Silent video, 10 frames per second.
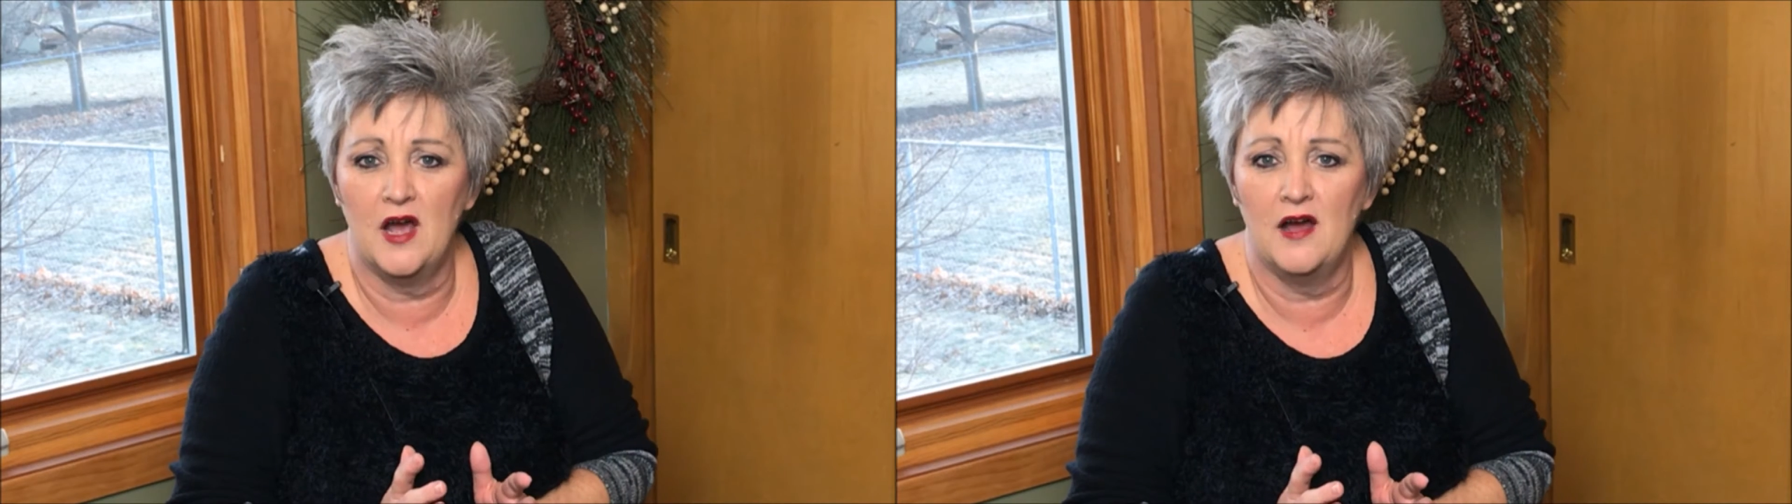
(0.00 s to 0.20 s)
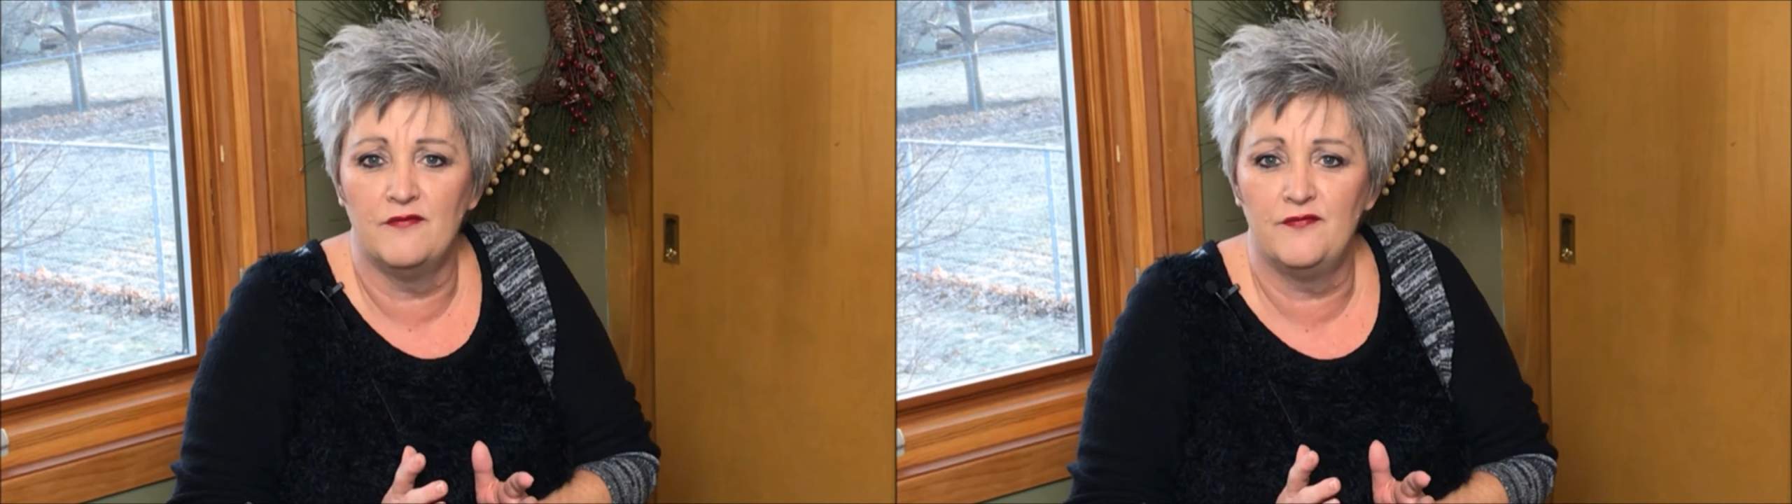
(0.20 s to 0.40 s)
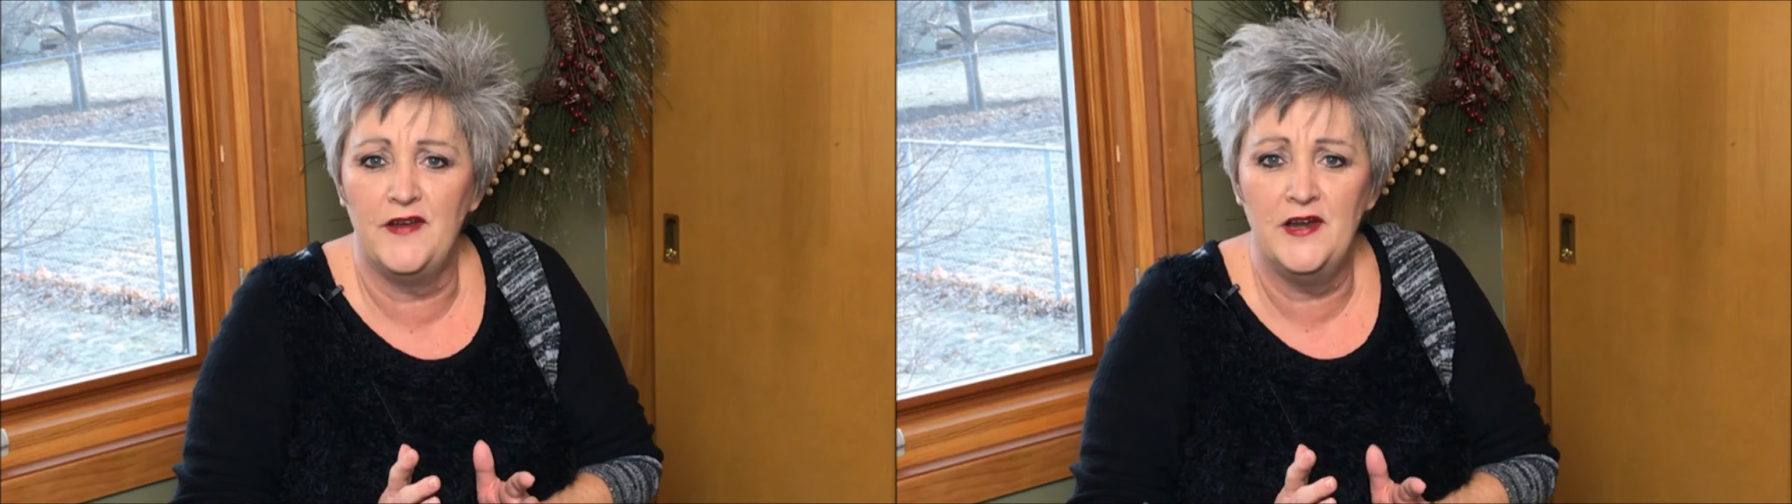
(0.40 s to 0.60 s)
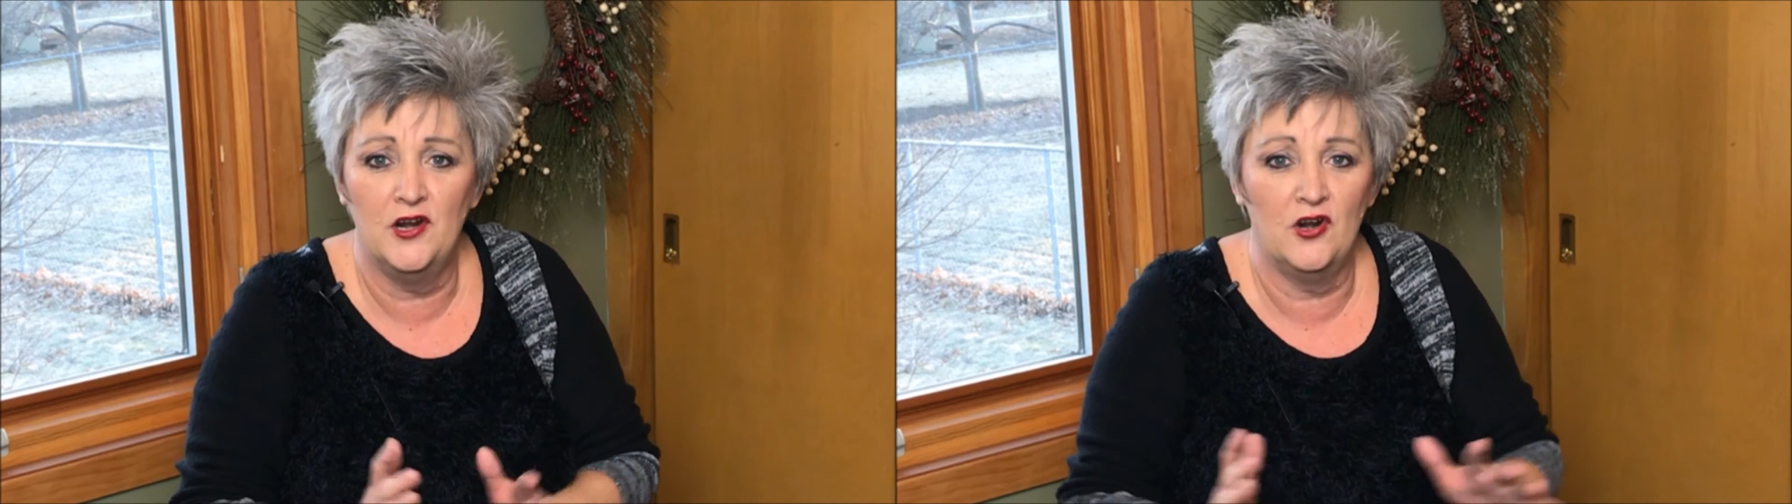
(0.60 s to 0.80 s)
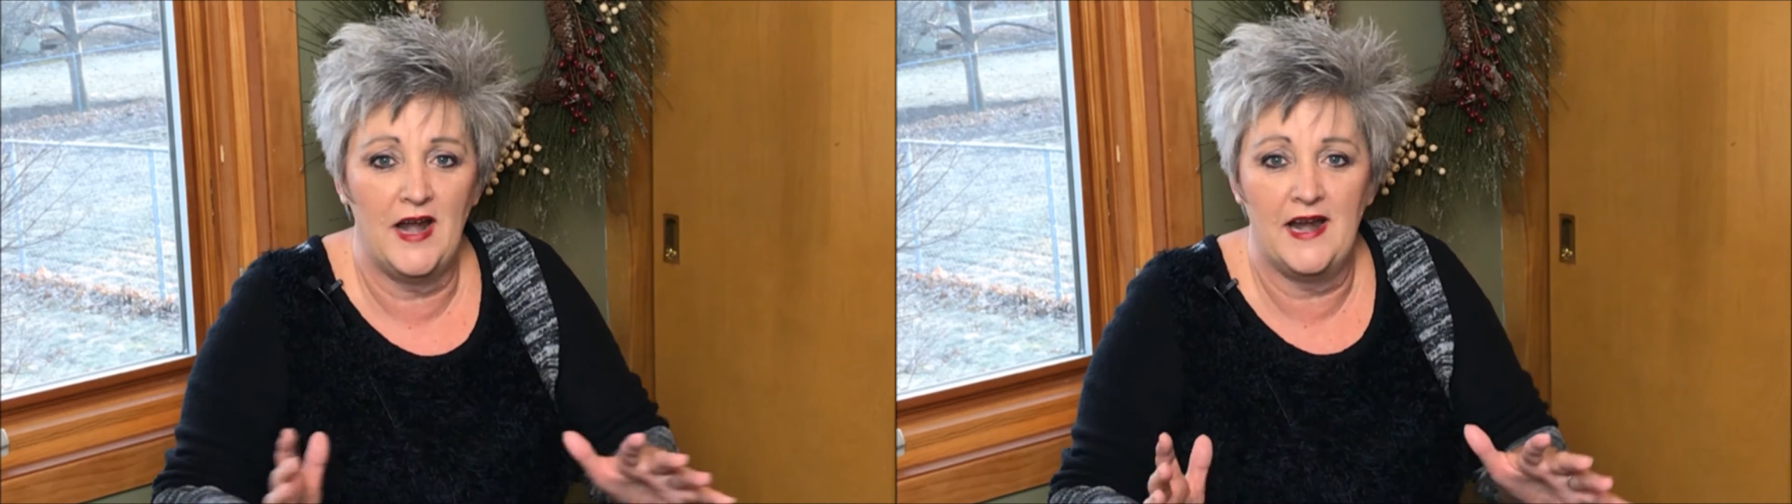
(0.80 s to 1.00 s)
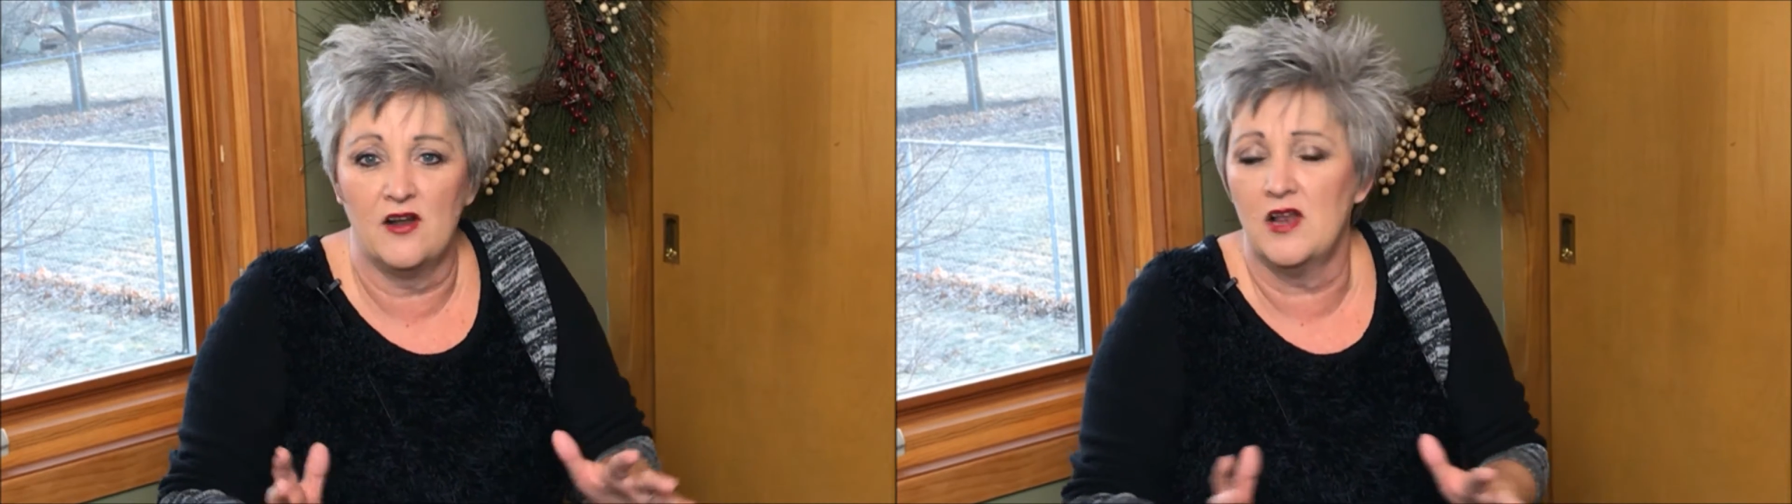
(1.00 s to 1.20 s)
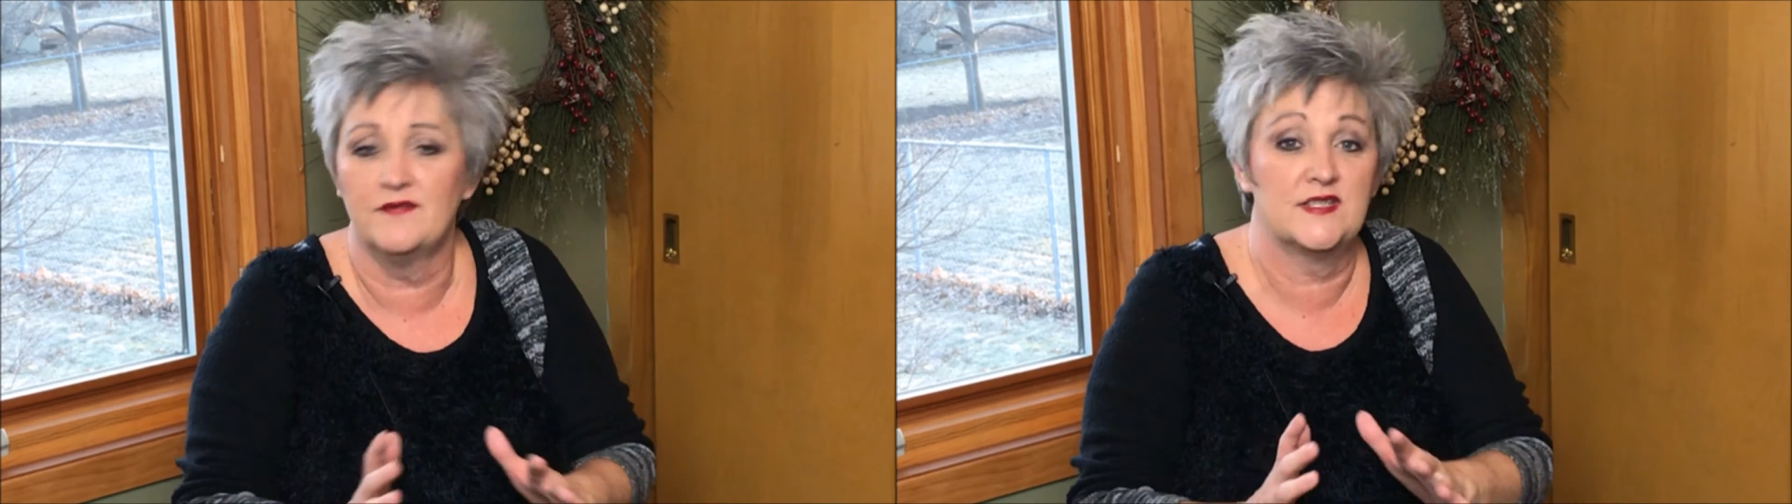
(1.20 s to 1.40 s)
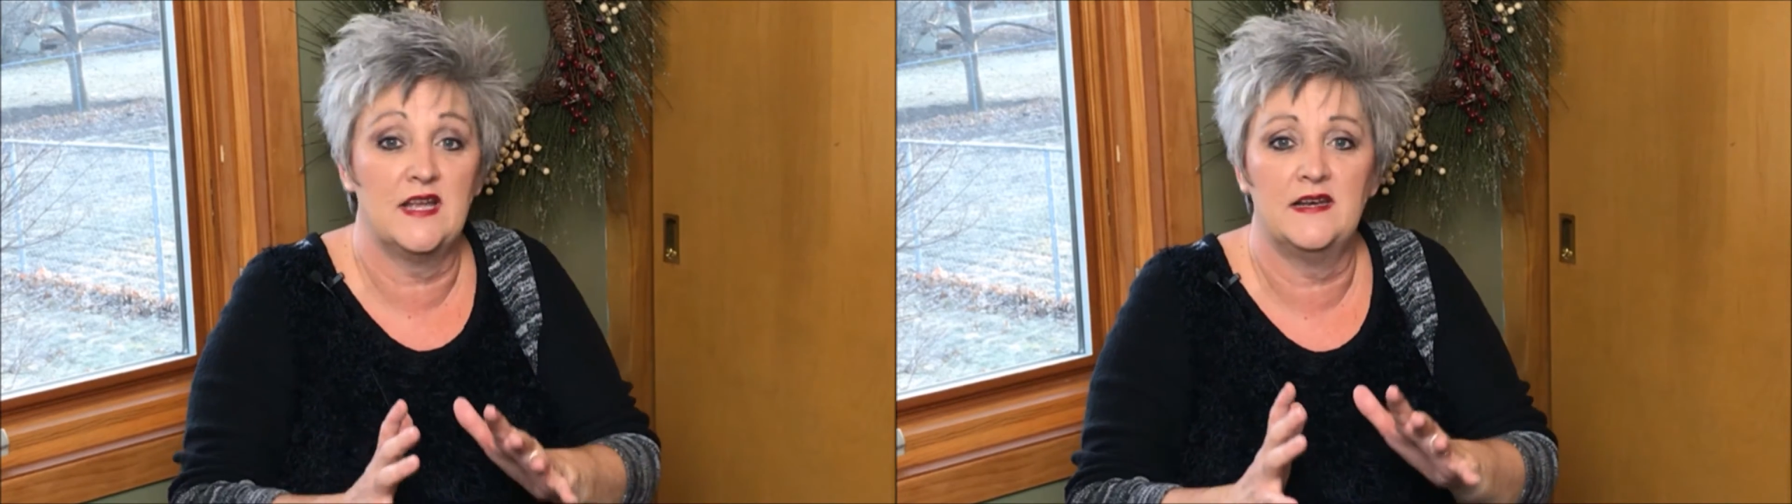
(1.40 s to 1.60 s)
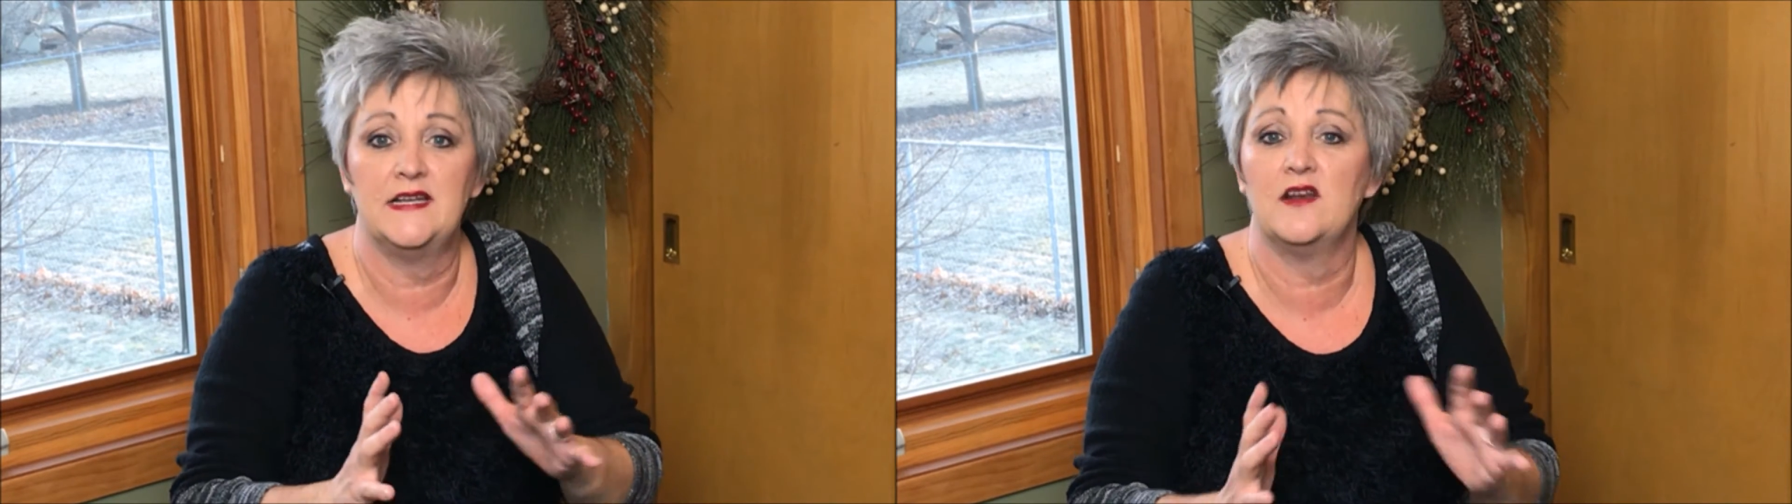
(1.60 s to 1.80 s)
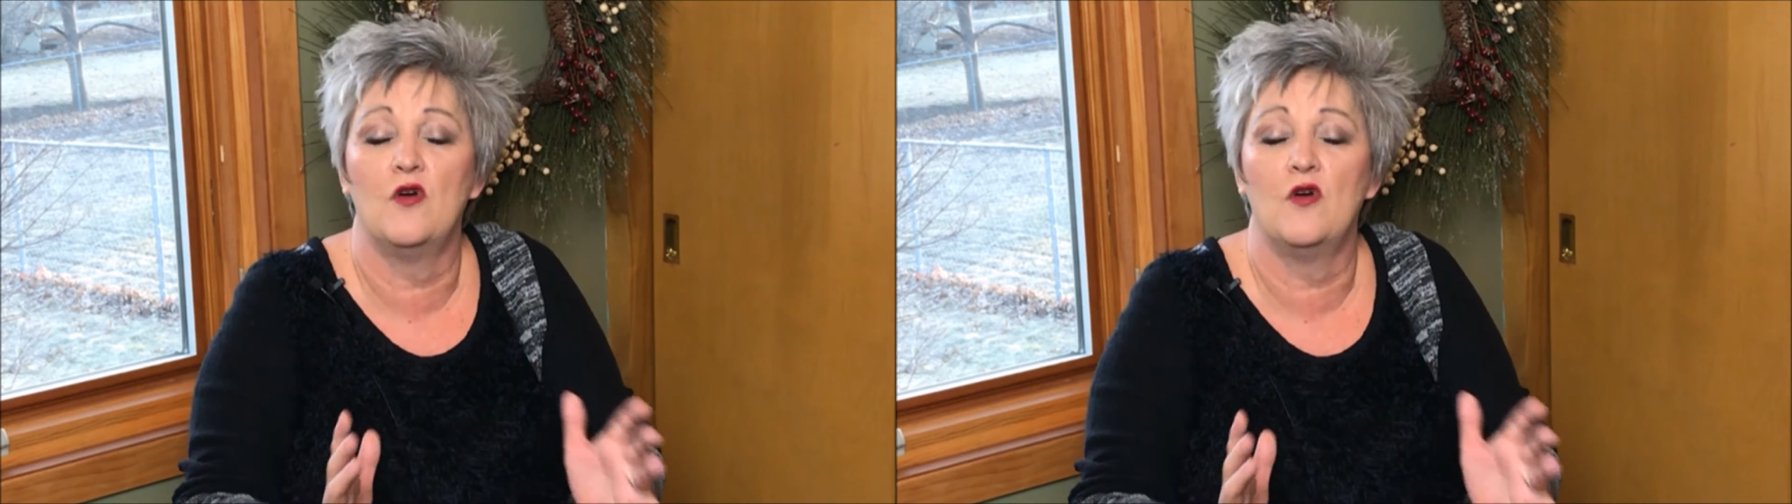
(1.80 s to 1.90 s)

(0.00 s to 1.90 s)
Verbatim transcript: of fear and all of a sudden it